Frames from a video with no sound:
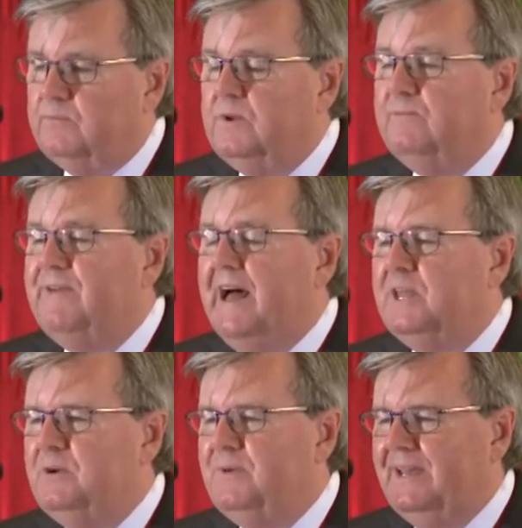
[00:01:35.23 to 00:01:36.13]
real
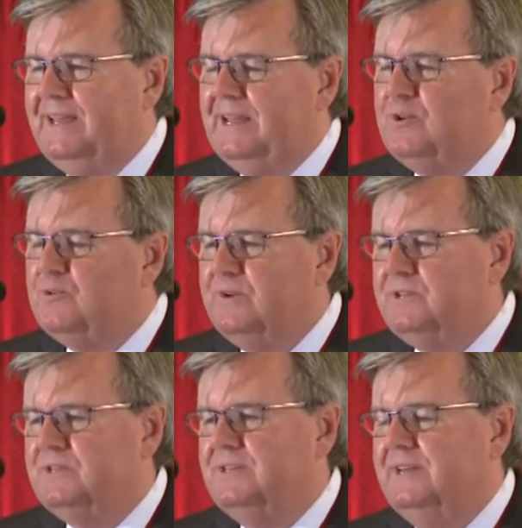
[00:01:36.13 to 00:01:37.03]
value
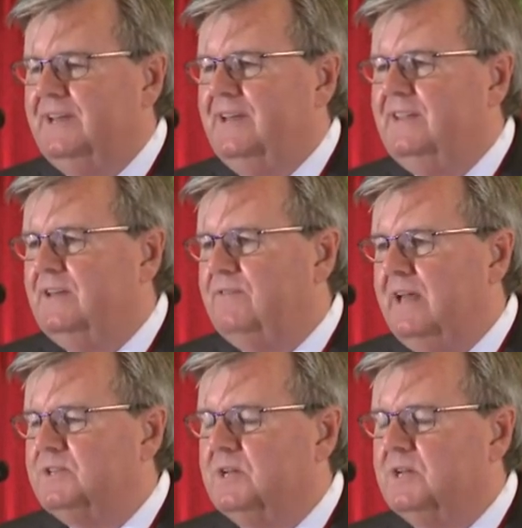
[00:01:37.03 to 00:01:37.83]
increased in the advanced